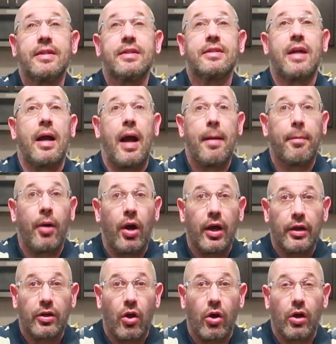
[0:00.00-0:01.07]
is I
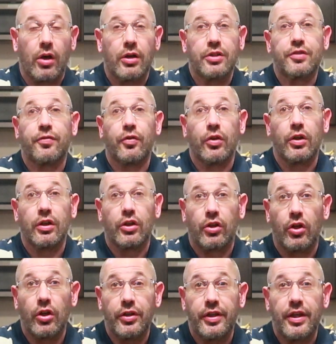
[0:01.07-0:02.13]
bought cars for a
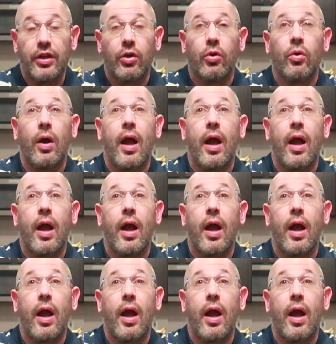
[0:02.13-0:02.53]
good deal